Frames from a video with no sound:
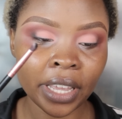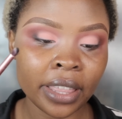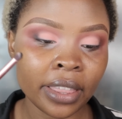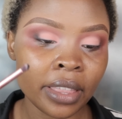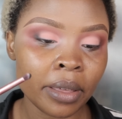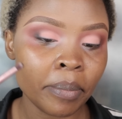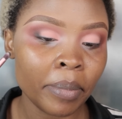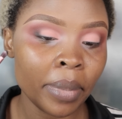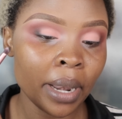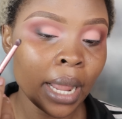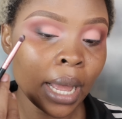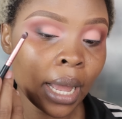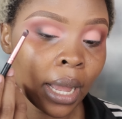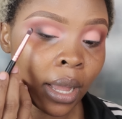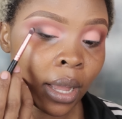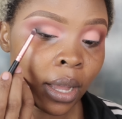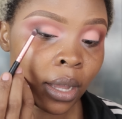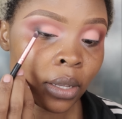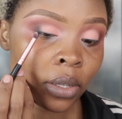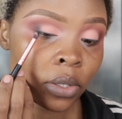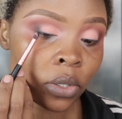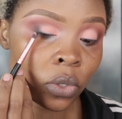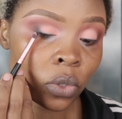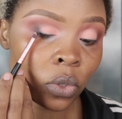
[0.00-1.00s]
the black.
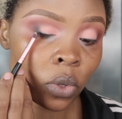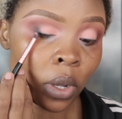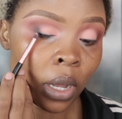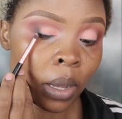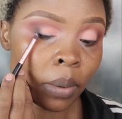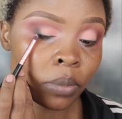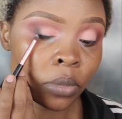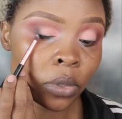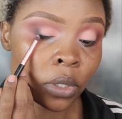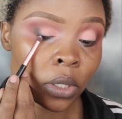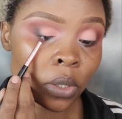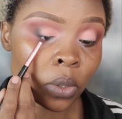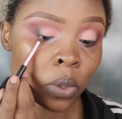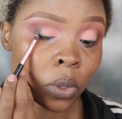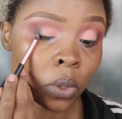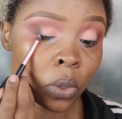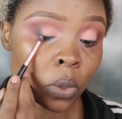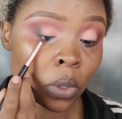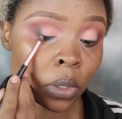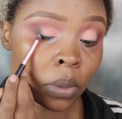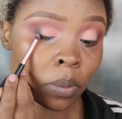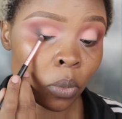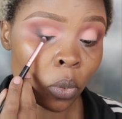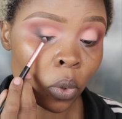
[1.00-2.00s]
So I'm just going
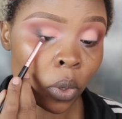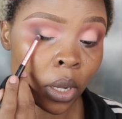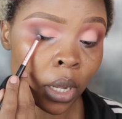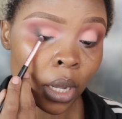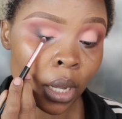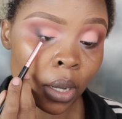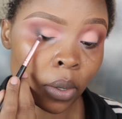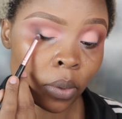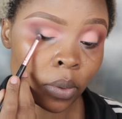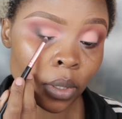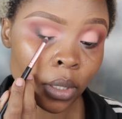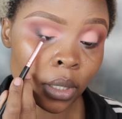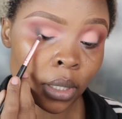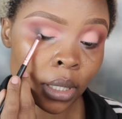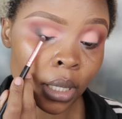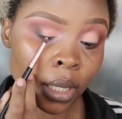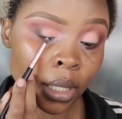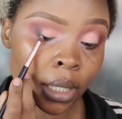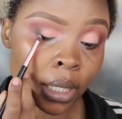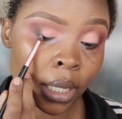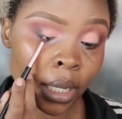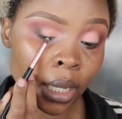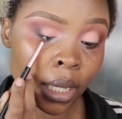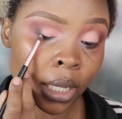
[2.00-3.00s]
to smoke out
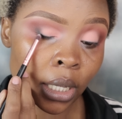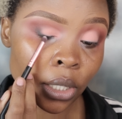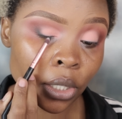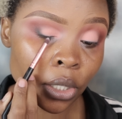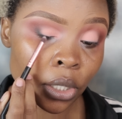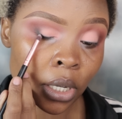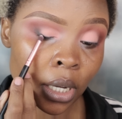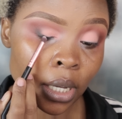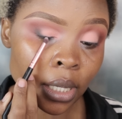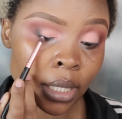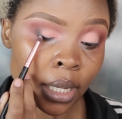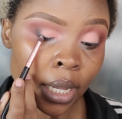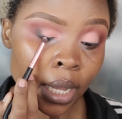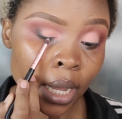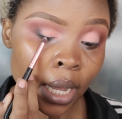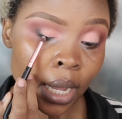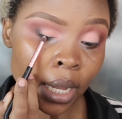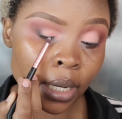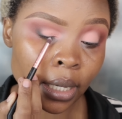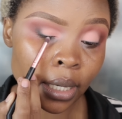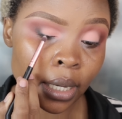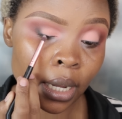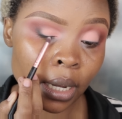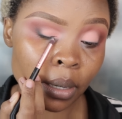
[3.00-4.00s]
that edge as I
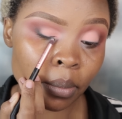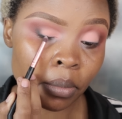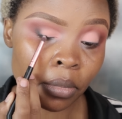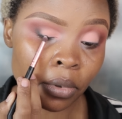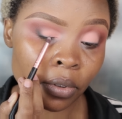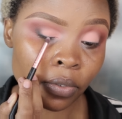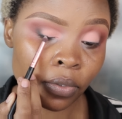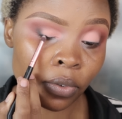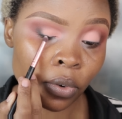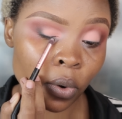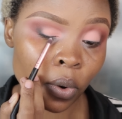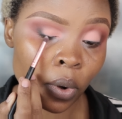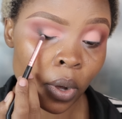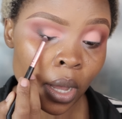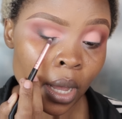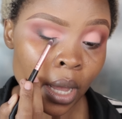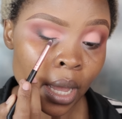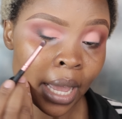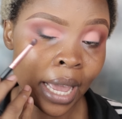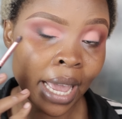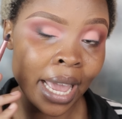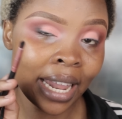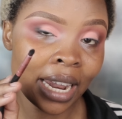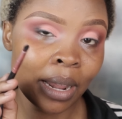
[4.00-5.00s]
had done before,
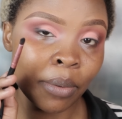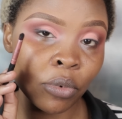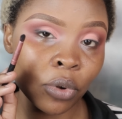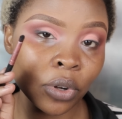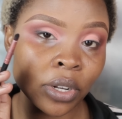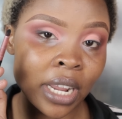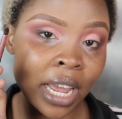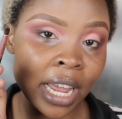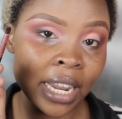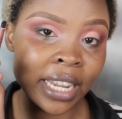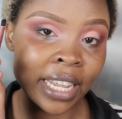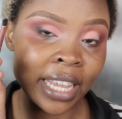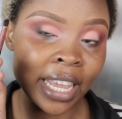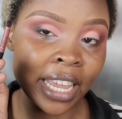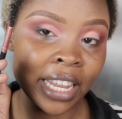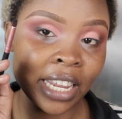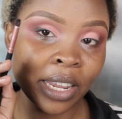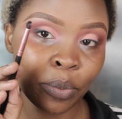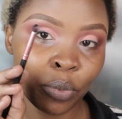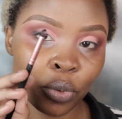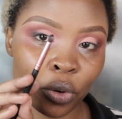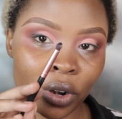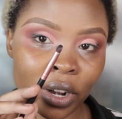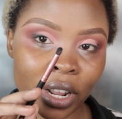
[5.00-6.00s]
and I'm not adding
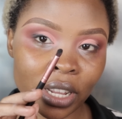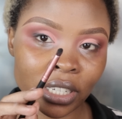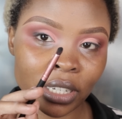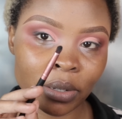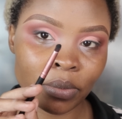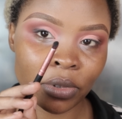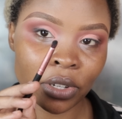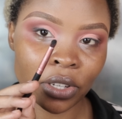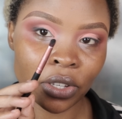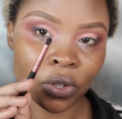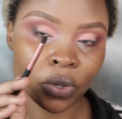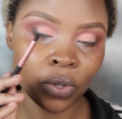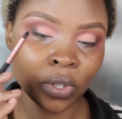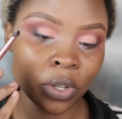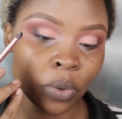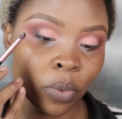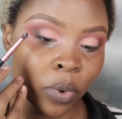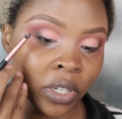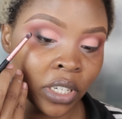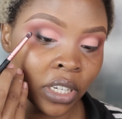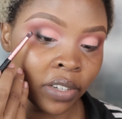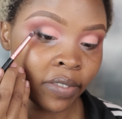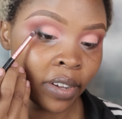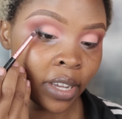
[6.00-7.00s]
any product. I'm just using
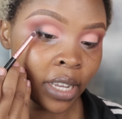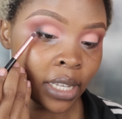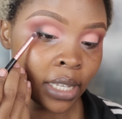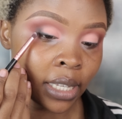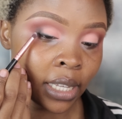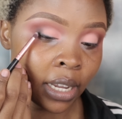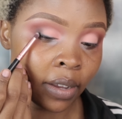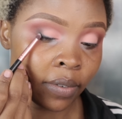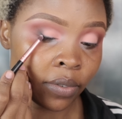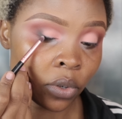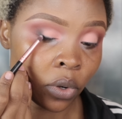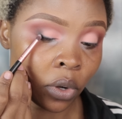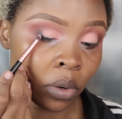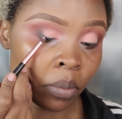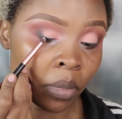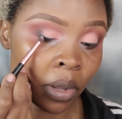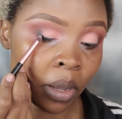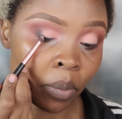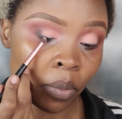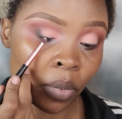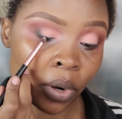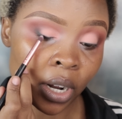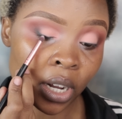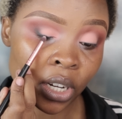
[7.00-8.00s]
whatever is left on
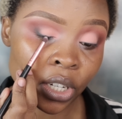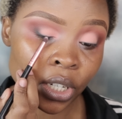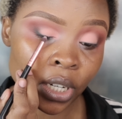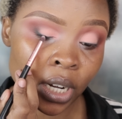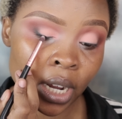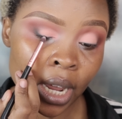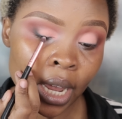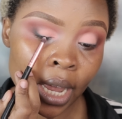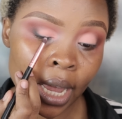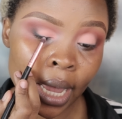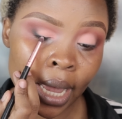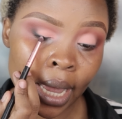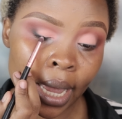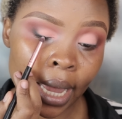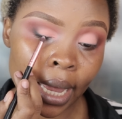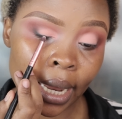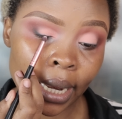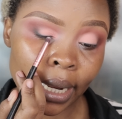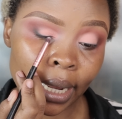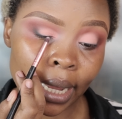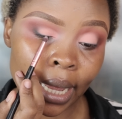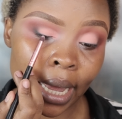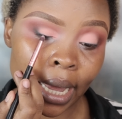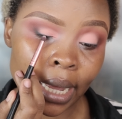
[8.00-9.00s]
my brush.
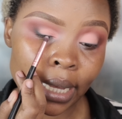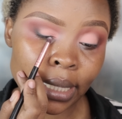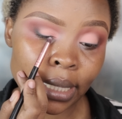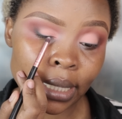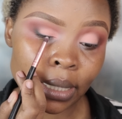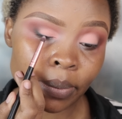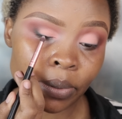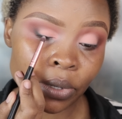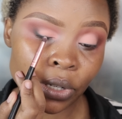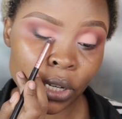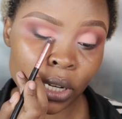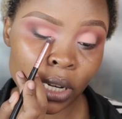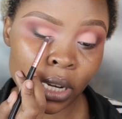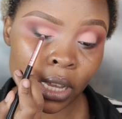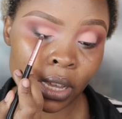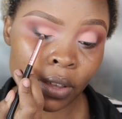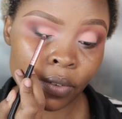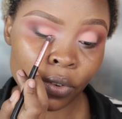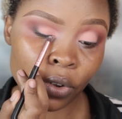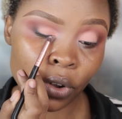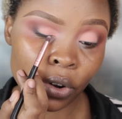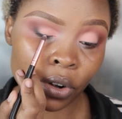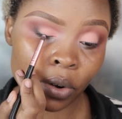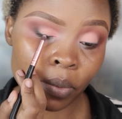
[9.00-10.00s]
And guys, especially
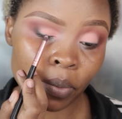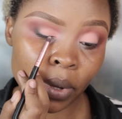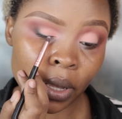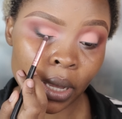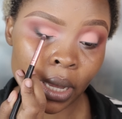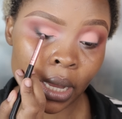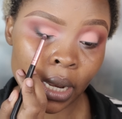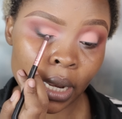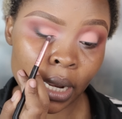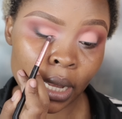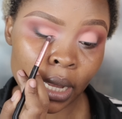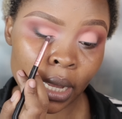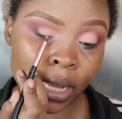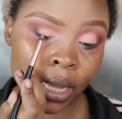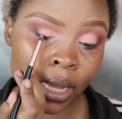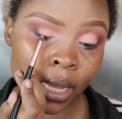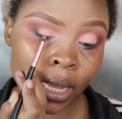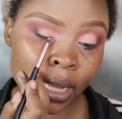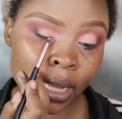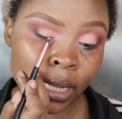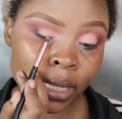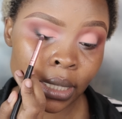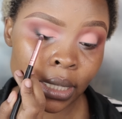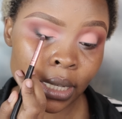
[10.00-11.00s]
if you're a beginner,
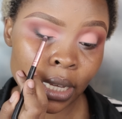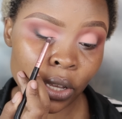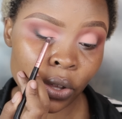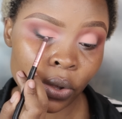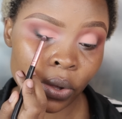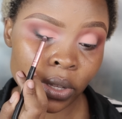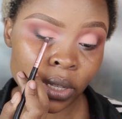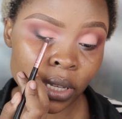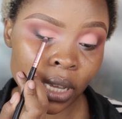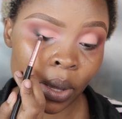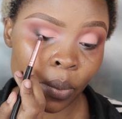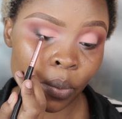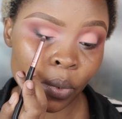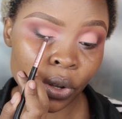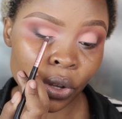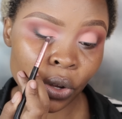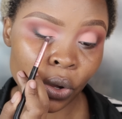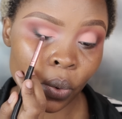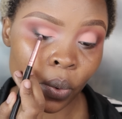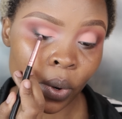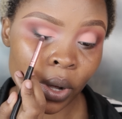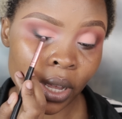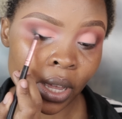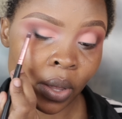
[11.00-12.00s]
take your time when
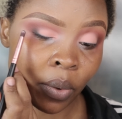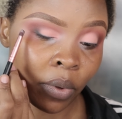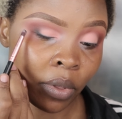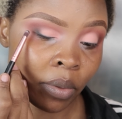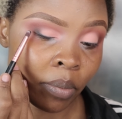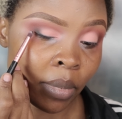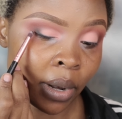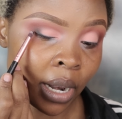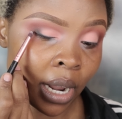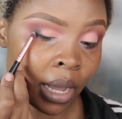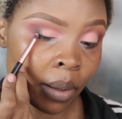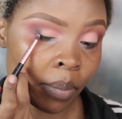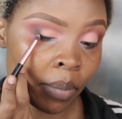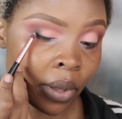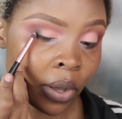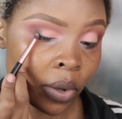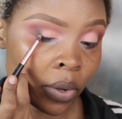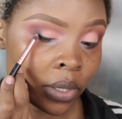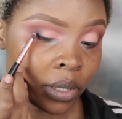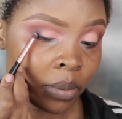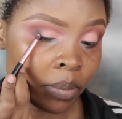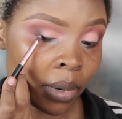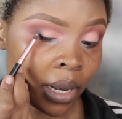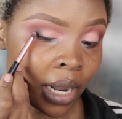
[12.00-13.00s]
you're working with black,
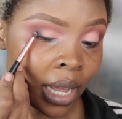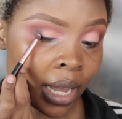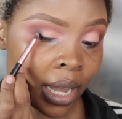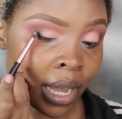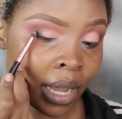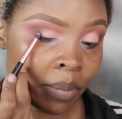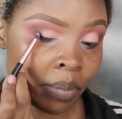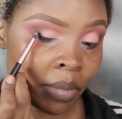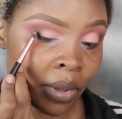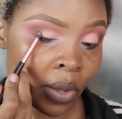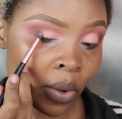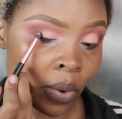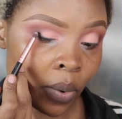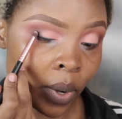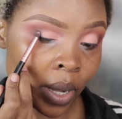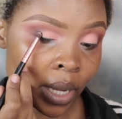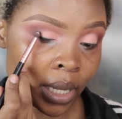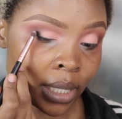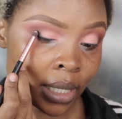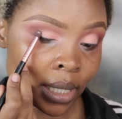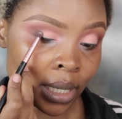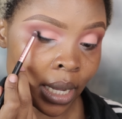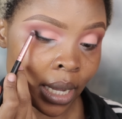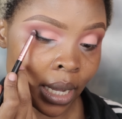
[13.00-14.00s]
because black can be
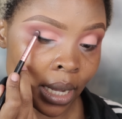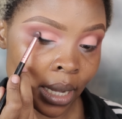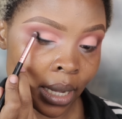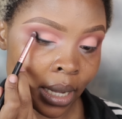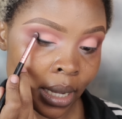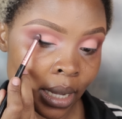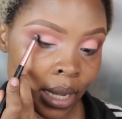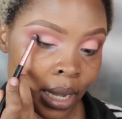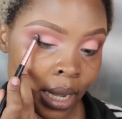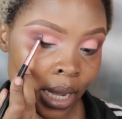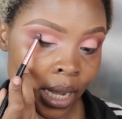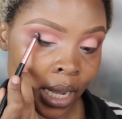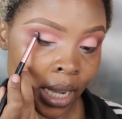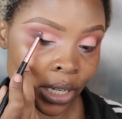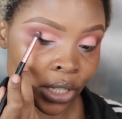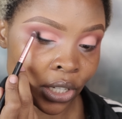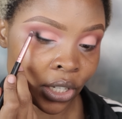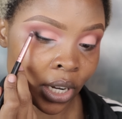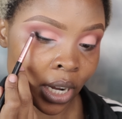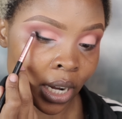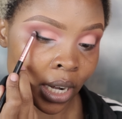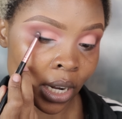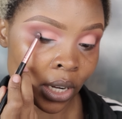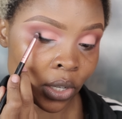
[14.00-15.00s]
quite a
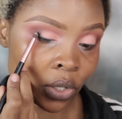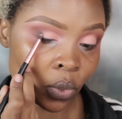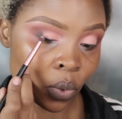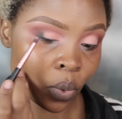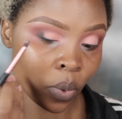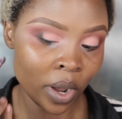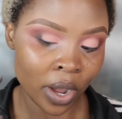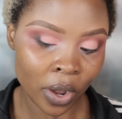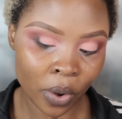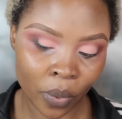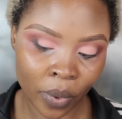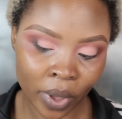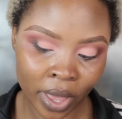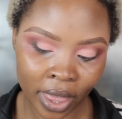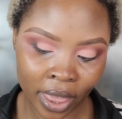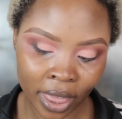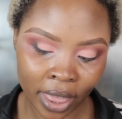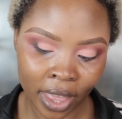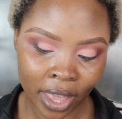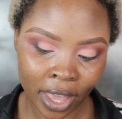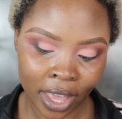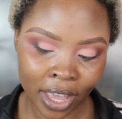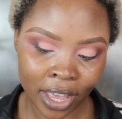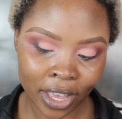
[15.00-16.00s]
harsh color to work
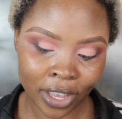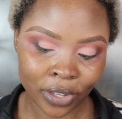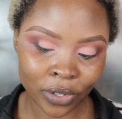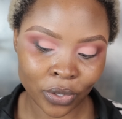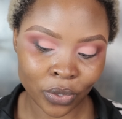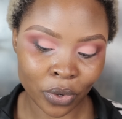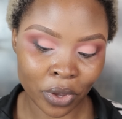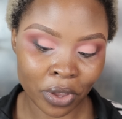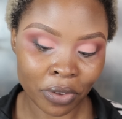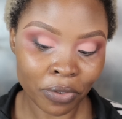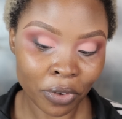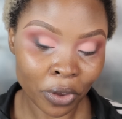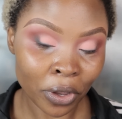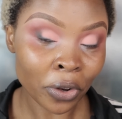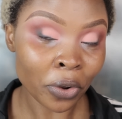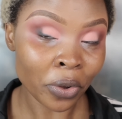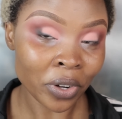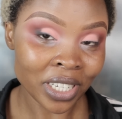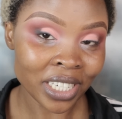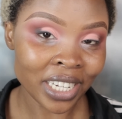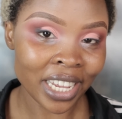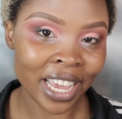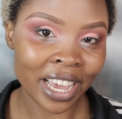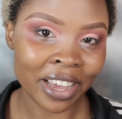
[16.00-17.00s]
with. So if you're
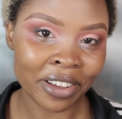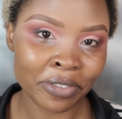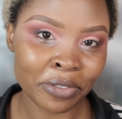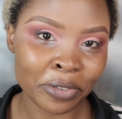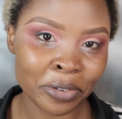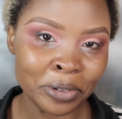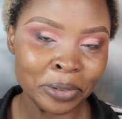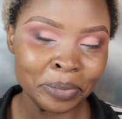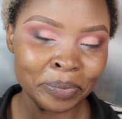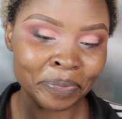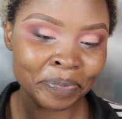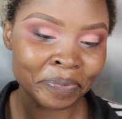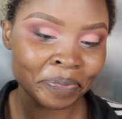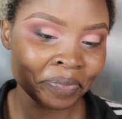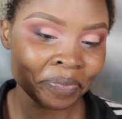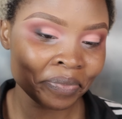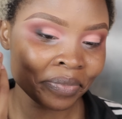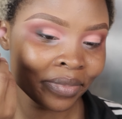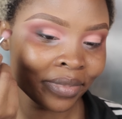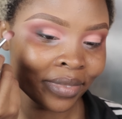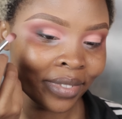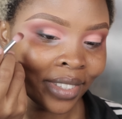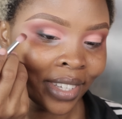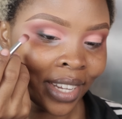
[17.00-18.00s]
not careful,
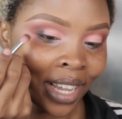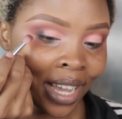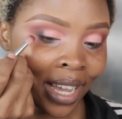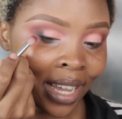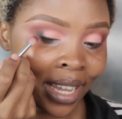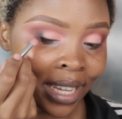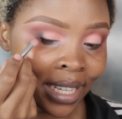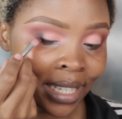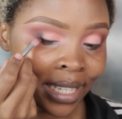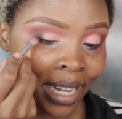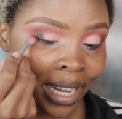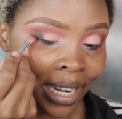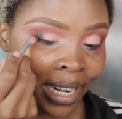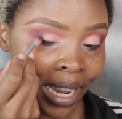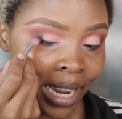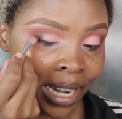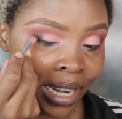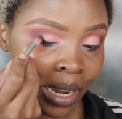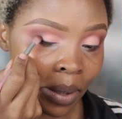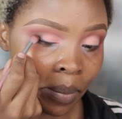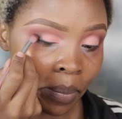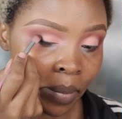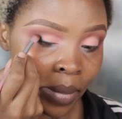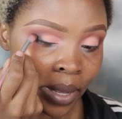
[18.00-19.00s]
it can
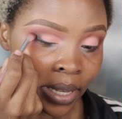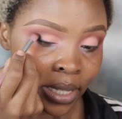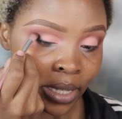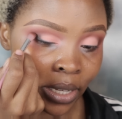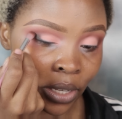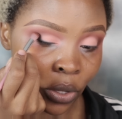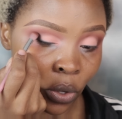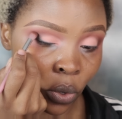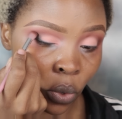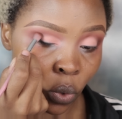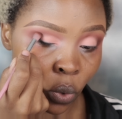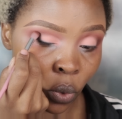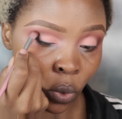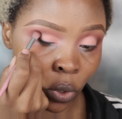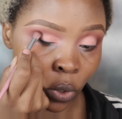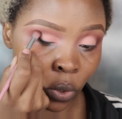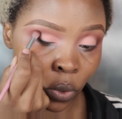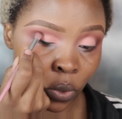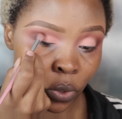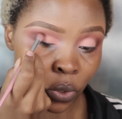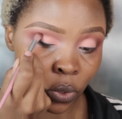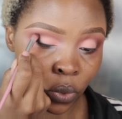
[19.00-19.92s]
end up messing your whole look.